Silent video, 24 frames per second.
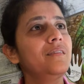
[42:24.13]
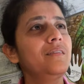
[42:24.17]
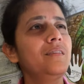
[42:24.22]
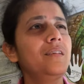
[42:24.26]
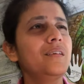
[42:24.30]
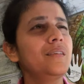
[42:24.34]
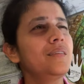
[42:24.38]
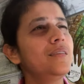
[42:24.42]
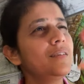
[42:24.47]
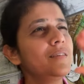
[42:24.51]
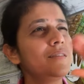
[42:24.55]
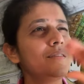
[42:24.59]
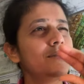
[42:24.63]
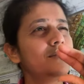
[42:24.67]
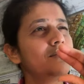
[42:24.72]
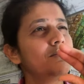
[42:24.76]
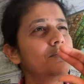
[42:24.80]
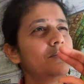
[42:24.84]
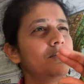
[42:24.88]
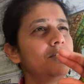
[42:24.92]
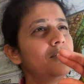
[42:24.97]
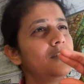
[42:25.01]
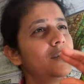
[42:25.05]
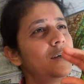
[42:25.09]
Like
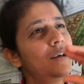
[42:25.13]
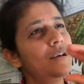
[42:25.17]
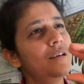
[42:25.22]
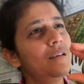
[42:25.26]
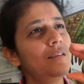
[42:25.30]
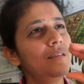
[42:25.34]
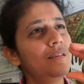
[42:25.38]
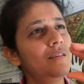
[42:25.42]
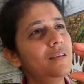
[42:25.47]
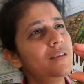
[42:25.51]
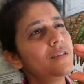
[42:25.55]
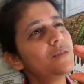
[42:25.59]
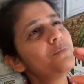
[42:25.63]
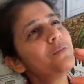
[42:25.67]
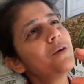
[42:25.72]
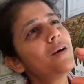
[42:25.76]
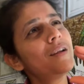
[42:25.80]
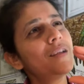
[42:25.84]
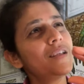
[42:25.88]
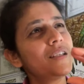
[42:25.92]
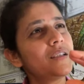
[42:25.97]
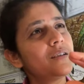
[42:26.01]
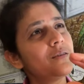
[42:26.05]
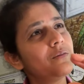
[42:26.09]
the
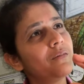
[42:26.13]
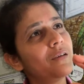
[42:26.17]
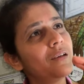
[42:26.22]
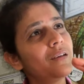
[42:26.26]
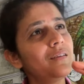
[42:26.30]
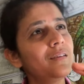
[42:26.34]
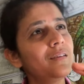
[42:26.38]
smallest one.